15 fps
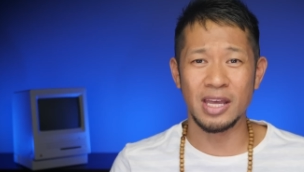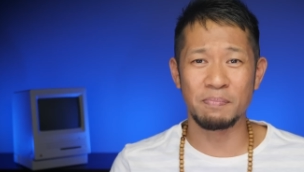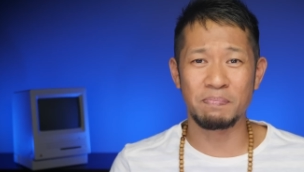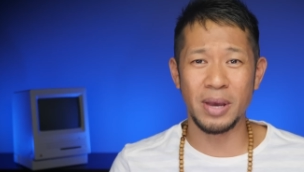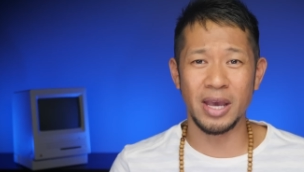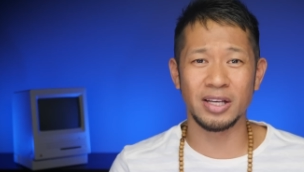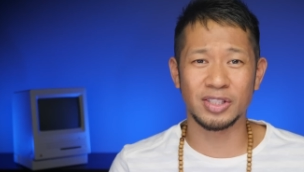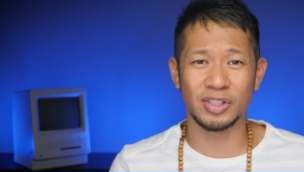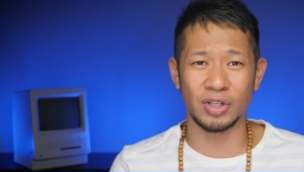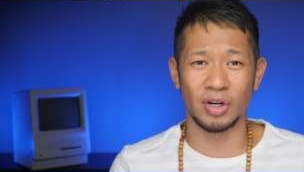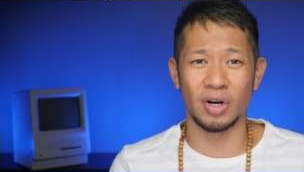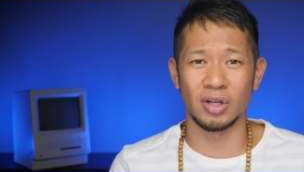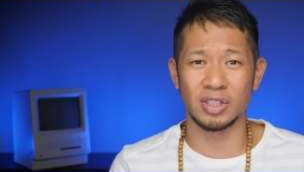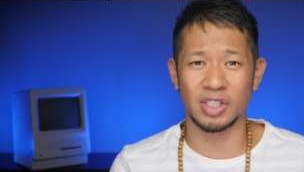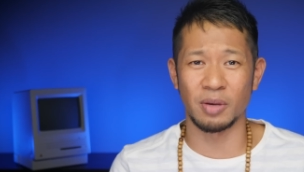in Big
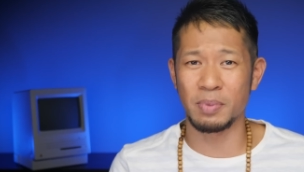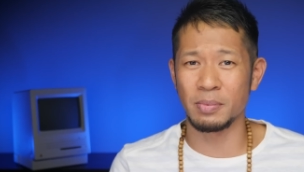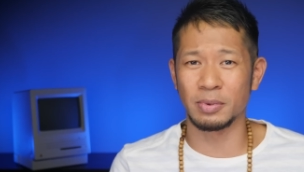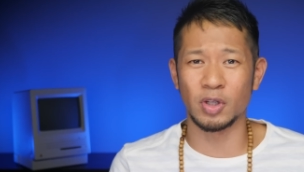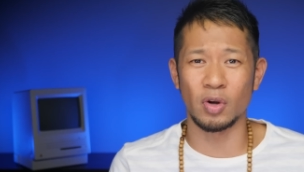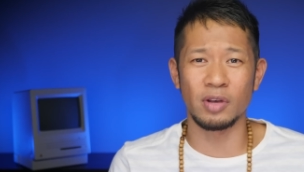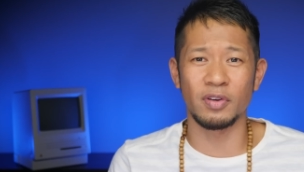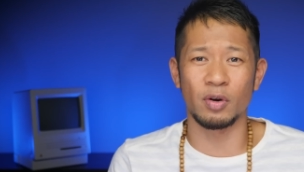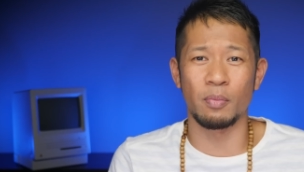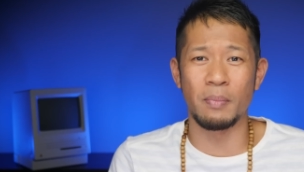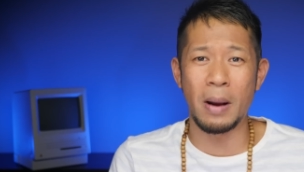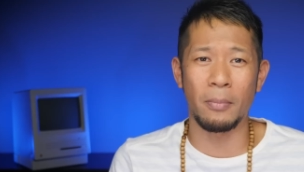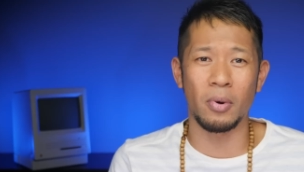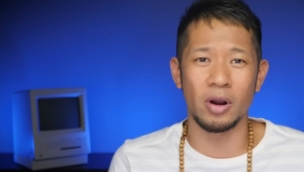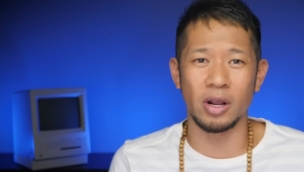Sur. Some people don't even
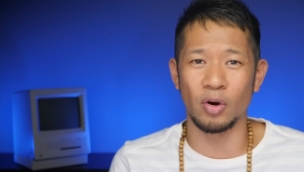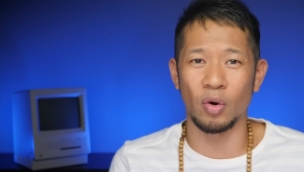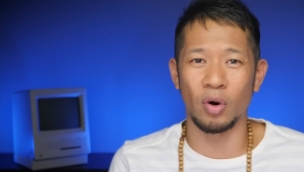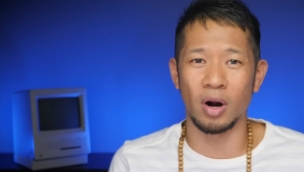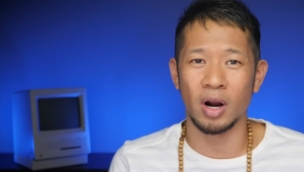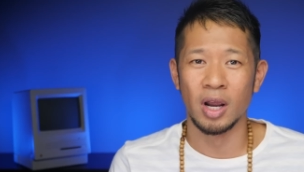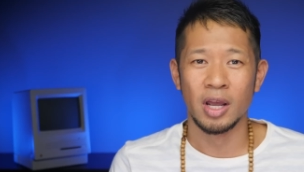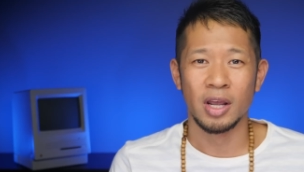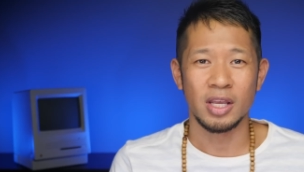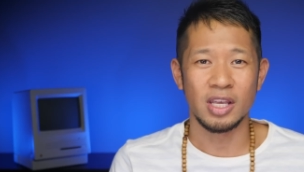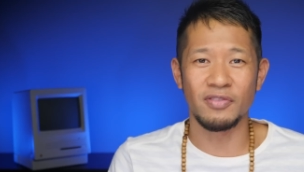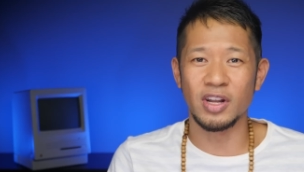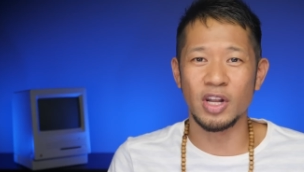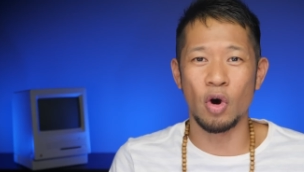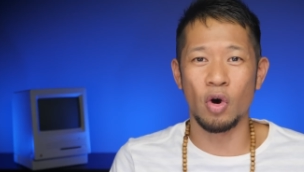remember it or
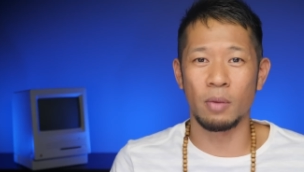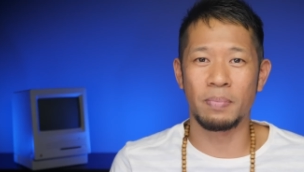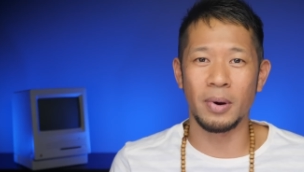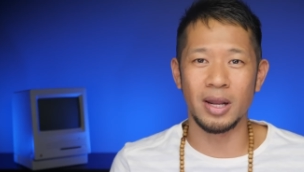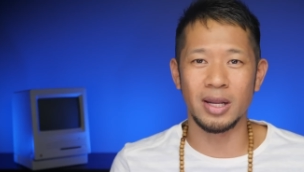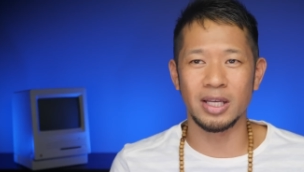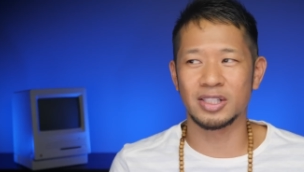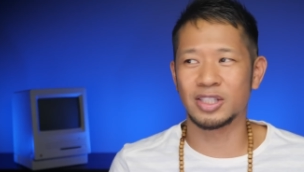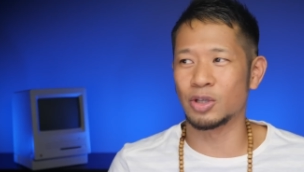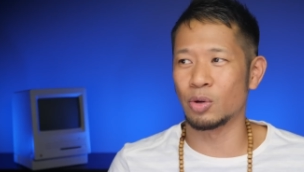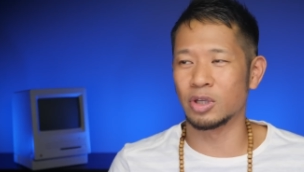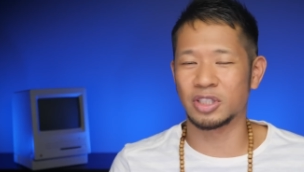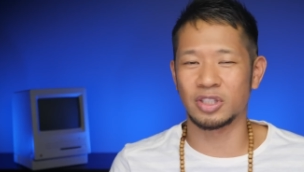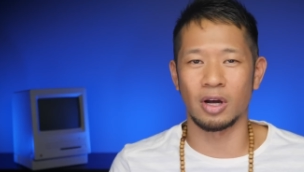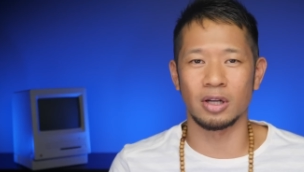even know it, but it's so
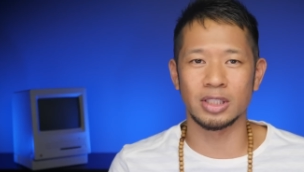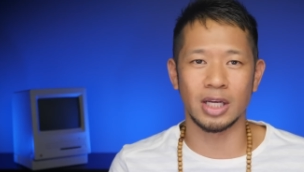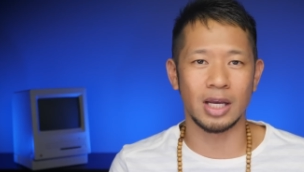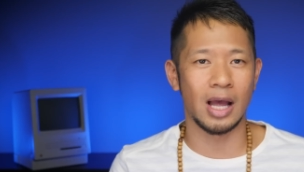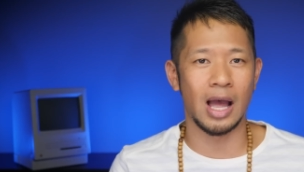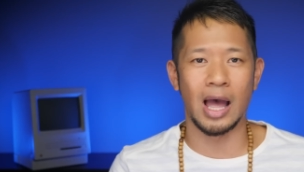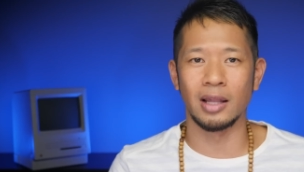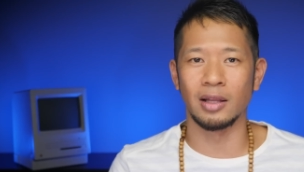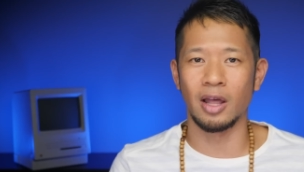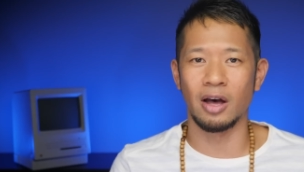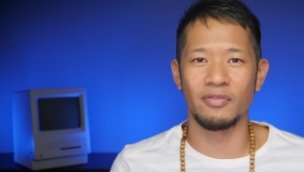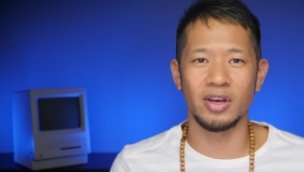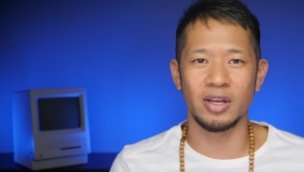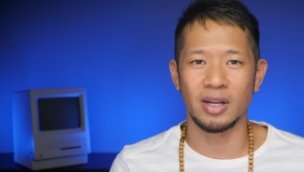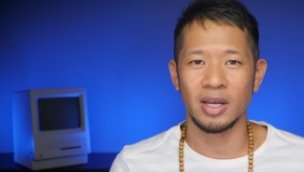nostalgic. I
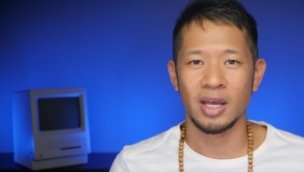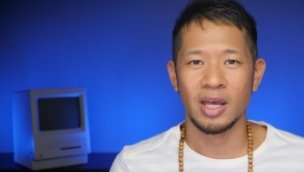love it.